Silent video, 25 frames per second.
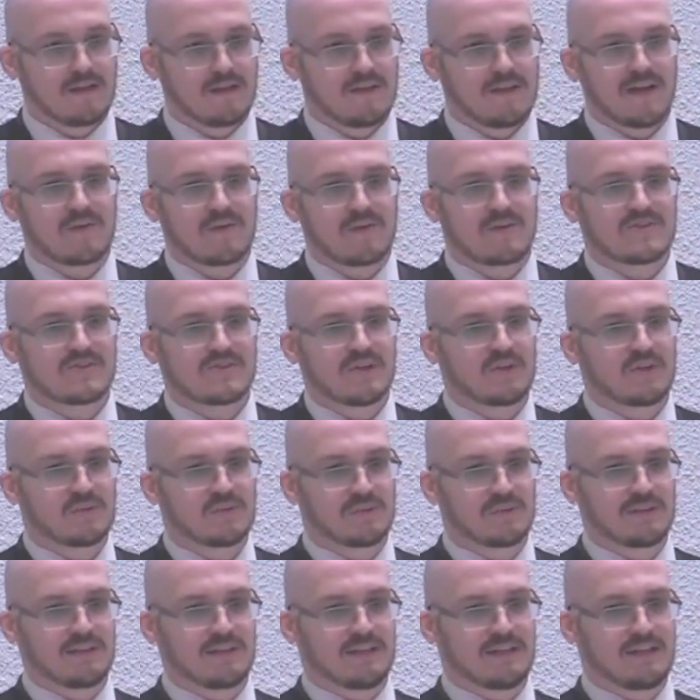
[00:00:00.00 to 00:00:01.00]
There is
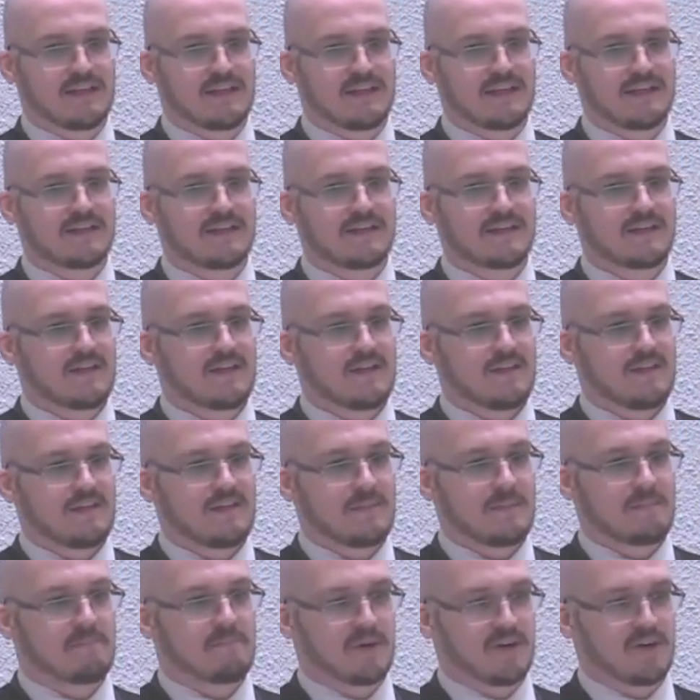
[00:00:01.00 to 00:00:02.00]
only
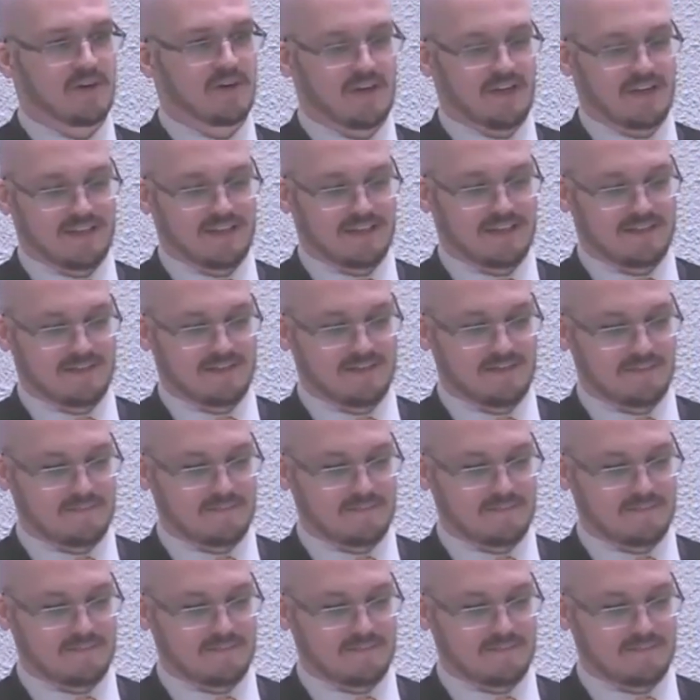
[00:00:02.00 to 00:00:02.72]
the burning